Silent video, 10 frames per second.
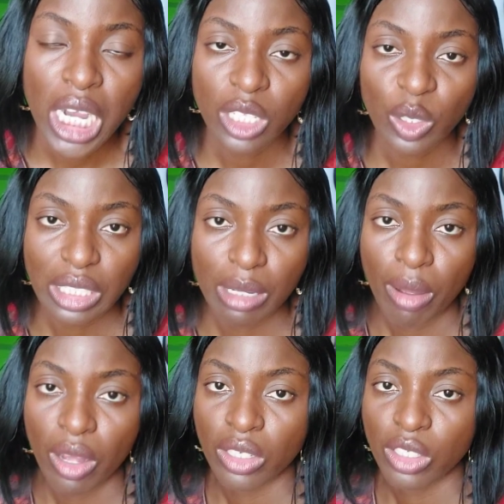talk
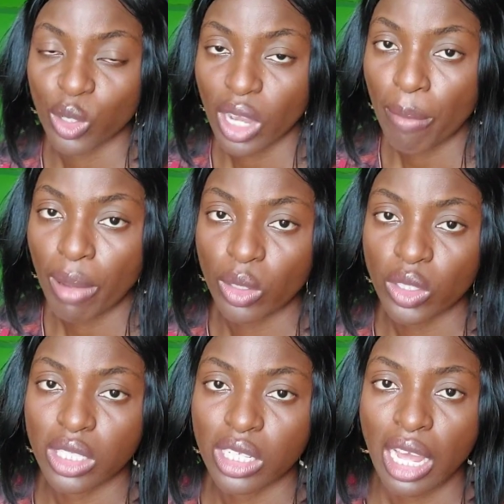about
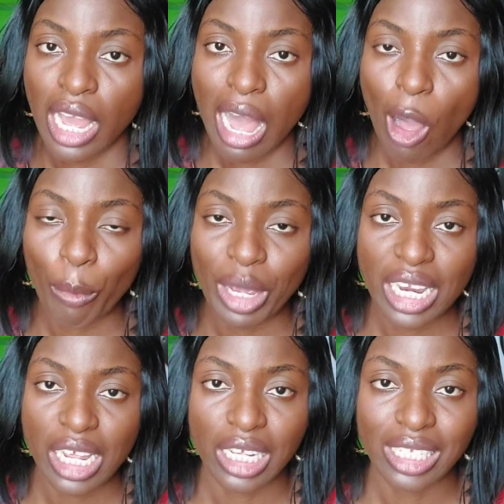how
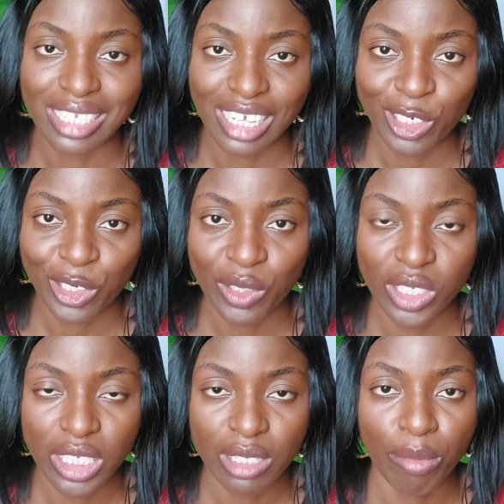many sections